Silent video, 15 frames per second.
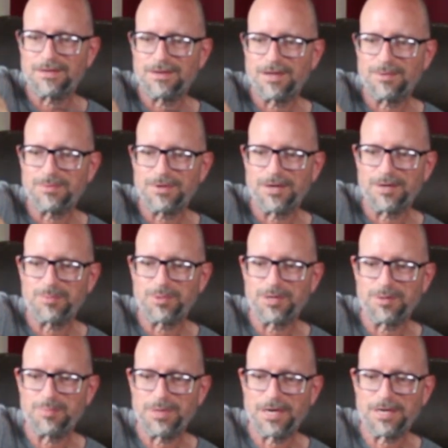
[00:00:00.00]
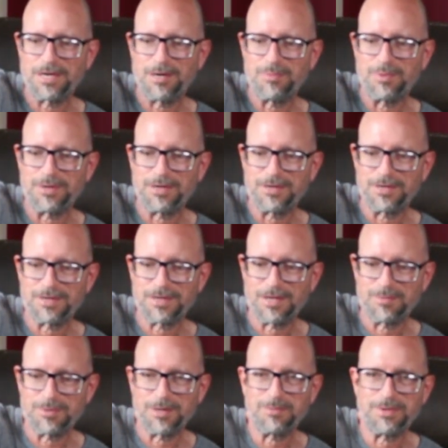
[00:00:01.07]
kept trying to bring it back up, and it just
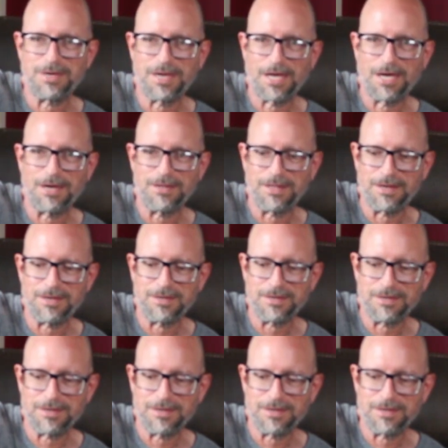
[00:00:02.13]
kept coming down, and then it